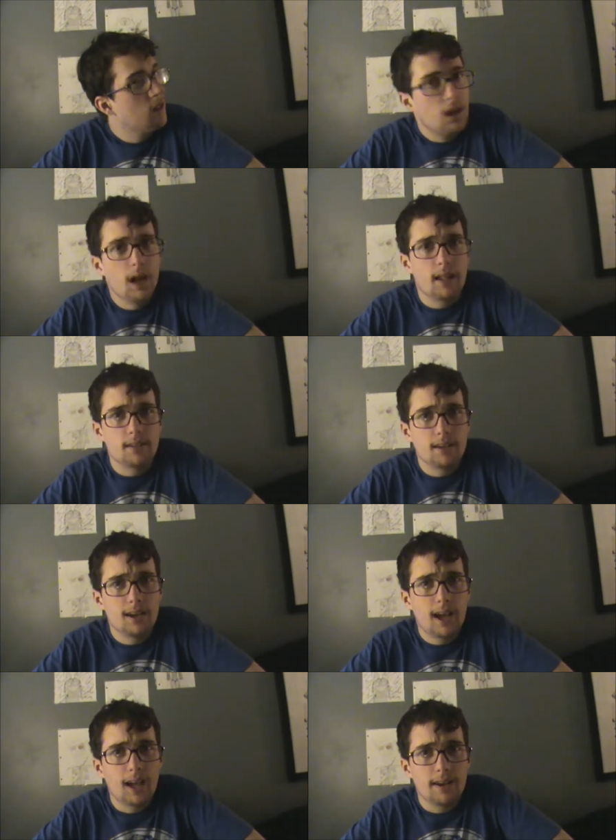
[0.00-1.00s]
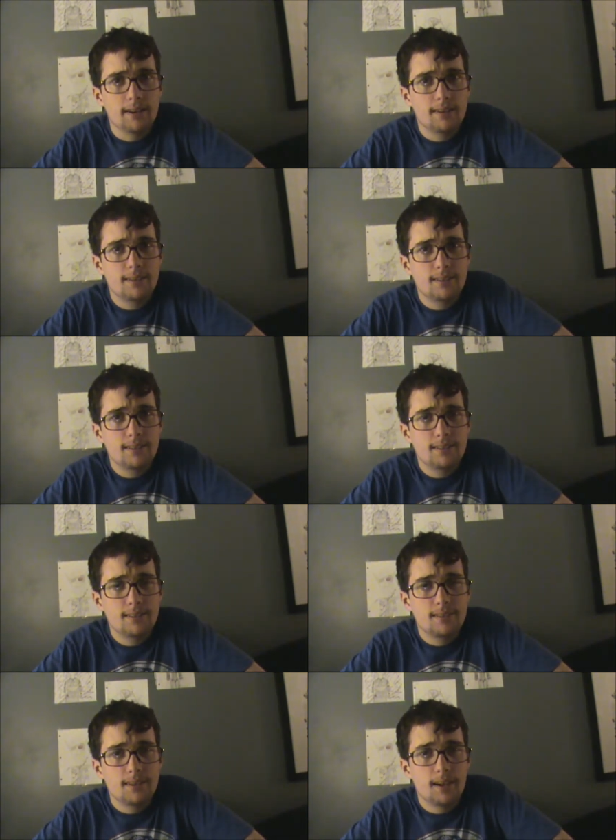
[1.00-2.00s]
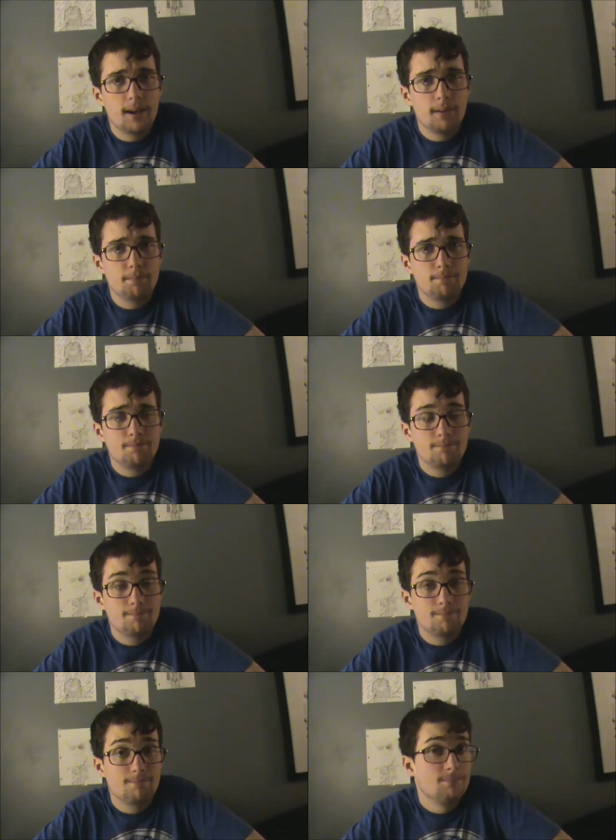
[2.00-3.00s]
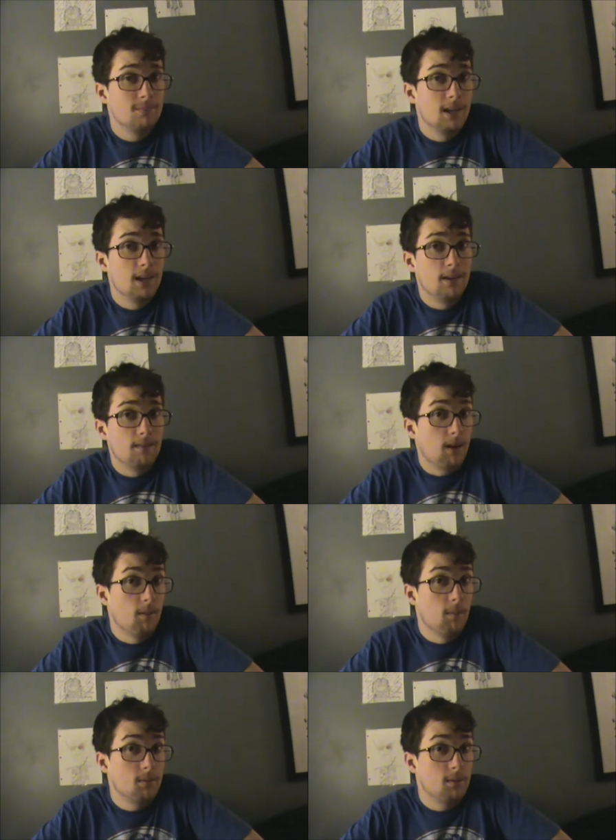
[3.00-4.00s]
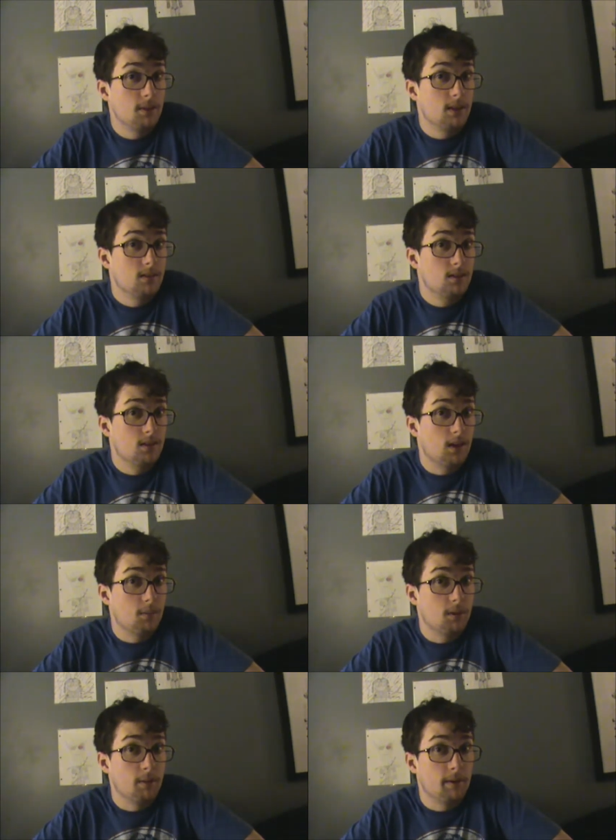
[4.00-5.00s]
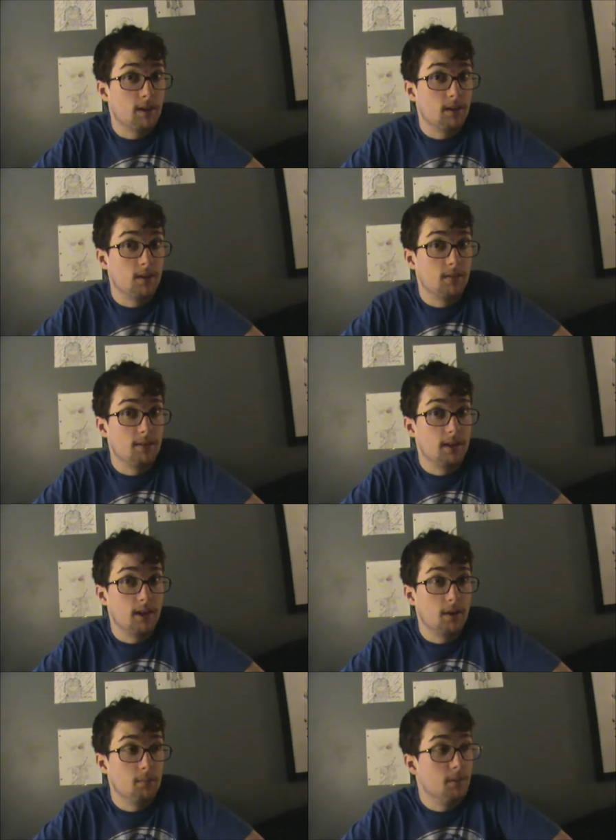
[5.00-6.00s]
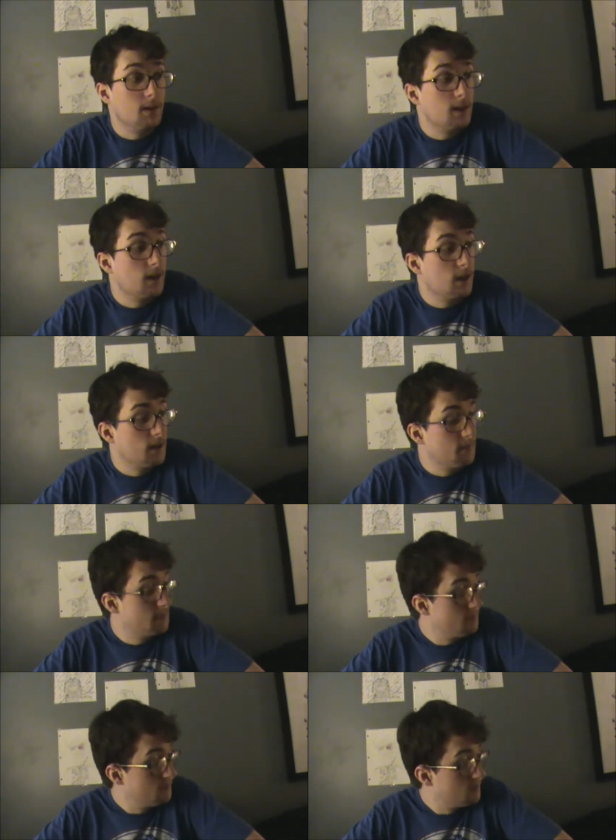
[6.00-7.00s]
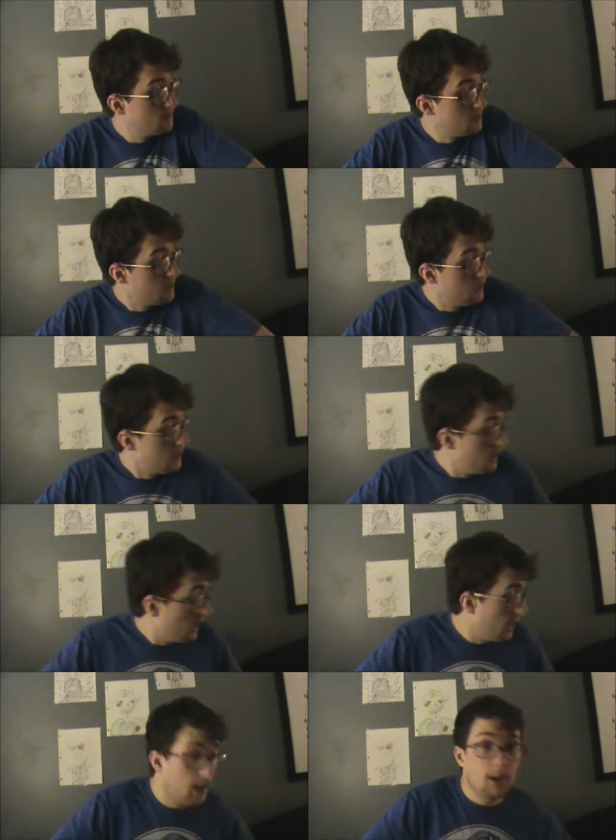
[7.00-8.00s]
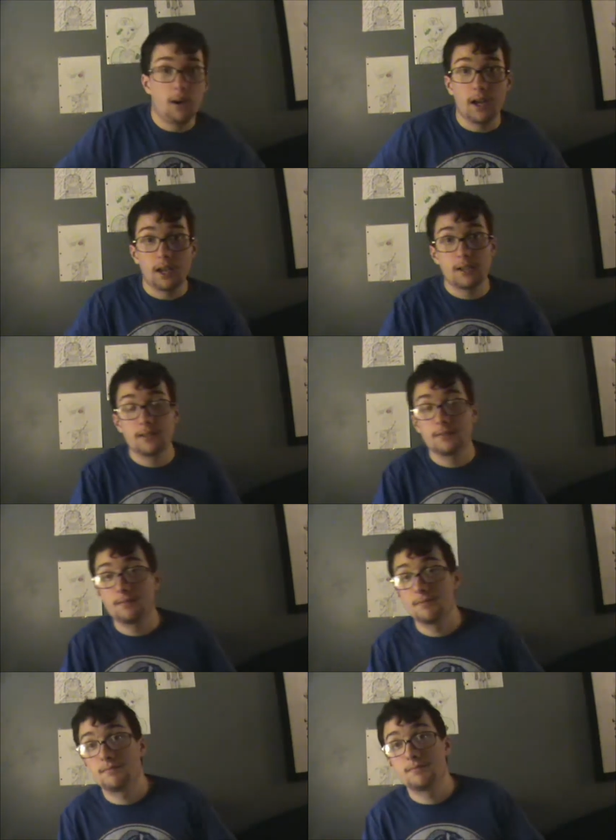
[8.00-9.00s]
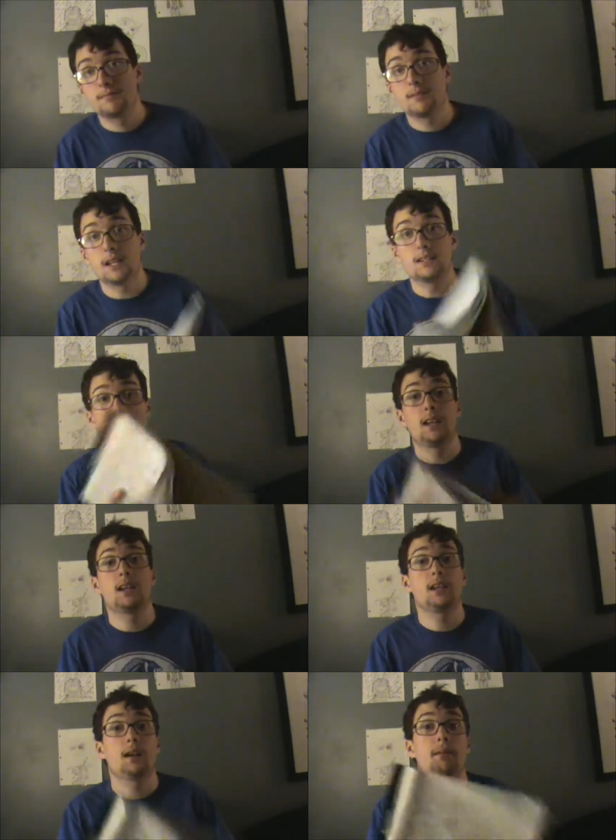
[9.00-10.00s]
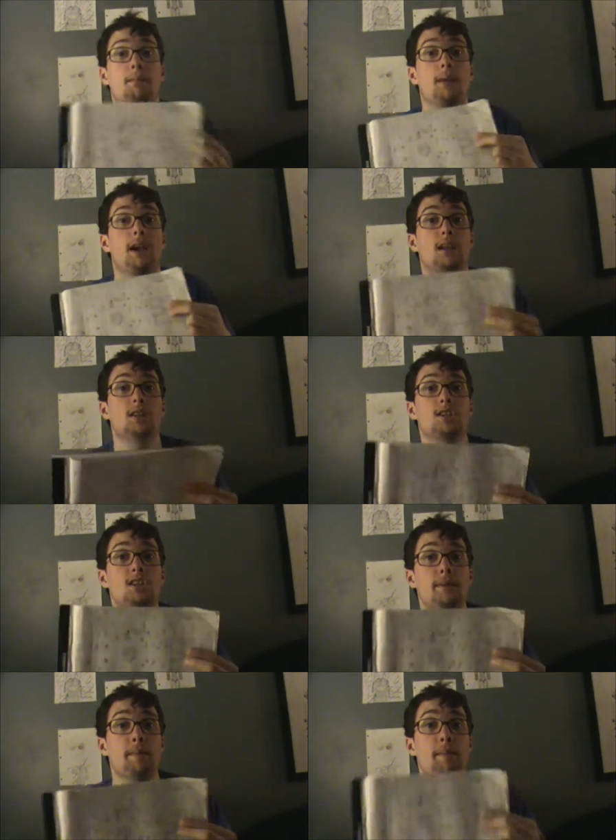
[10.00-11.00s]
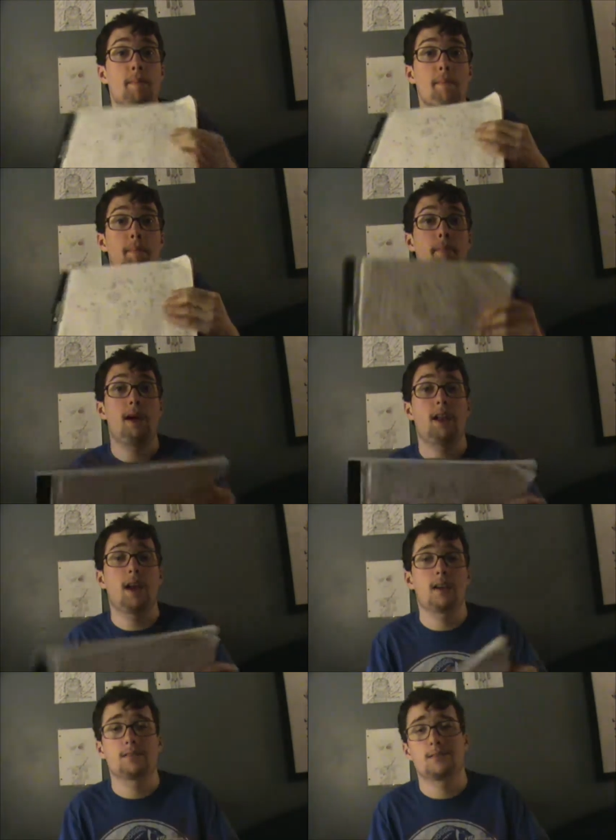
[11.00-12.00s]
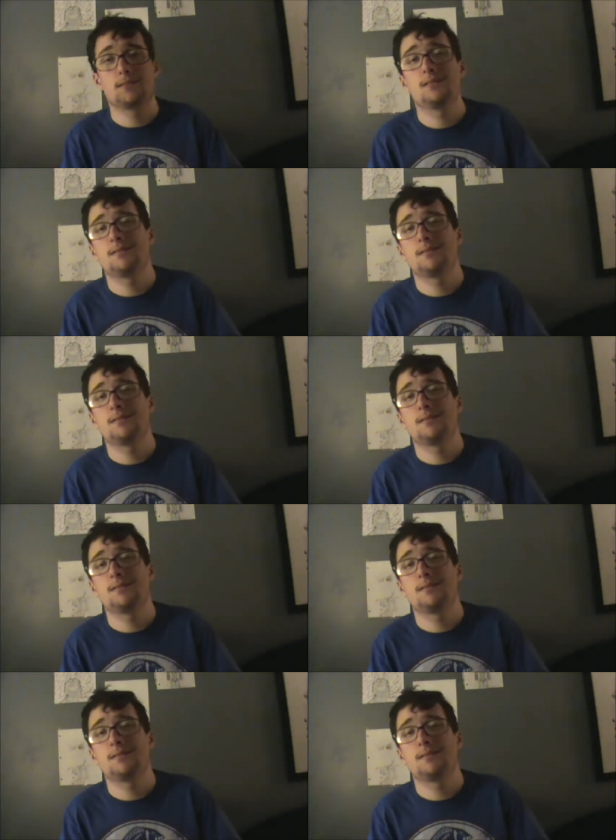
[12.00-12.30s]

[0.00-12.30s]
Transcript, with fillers: yeah, that's all I got. Um, I'll come up with something else to talk about. I'll make another video, but uh, yeah. Anyway, that's the thing. Make a dungeon, badass.